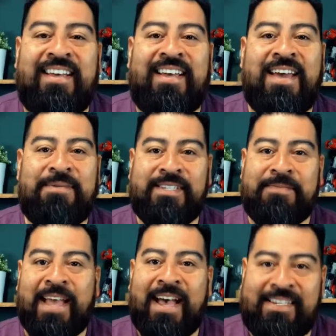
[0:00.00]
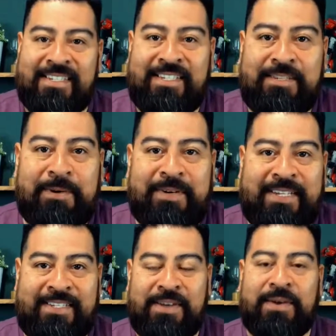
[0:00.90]
Hey, what's up, guys? This is
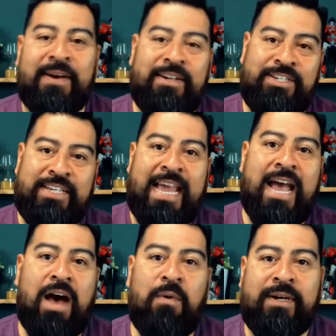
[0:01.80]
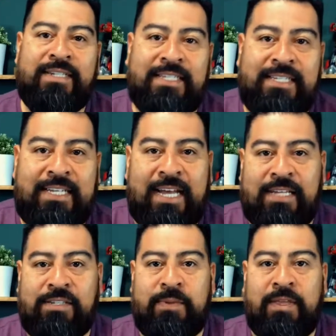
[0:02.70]
Mauricio. Today, I want to
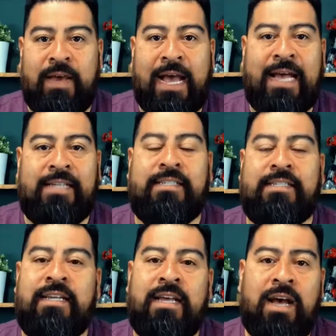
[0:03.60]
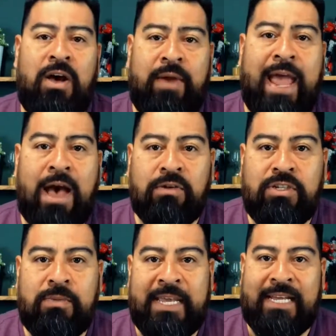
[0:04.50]
discuss with you guys on how
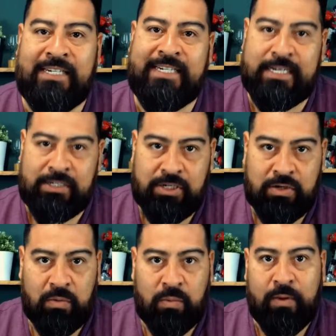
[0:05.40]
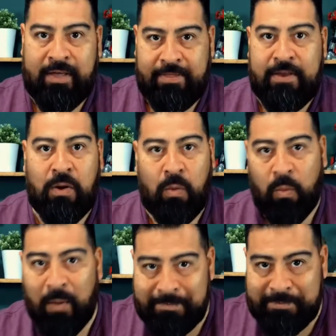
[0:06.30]
to be intentional with your
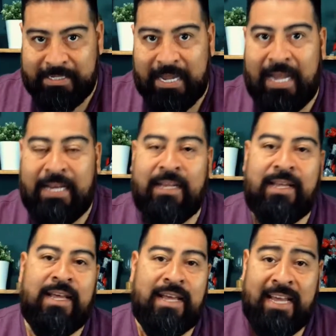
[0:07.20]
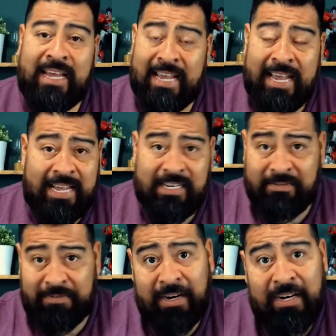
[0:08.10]
website. It is
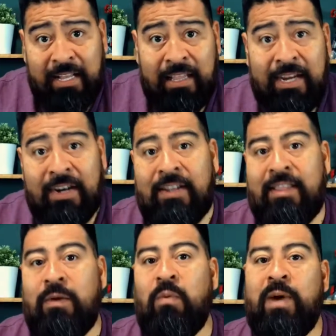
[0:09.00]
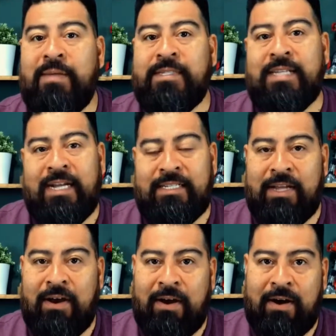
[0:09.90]
very clear that websites
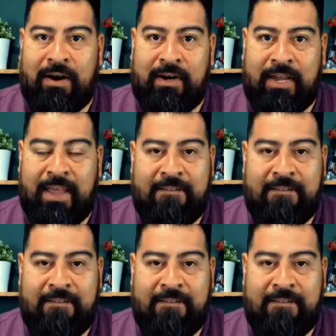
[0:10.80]
are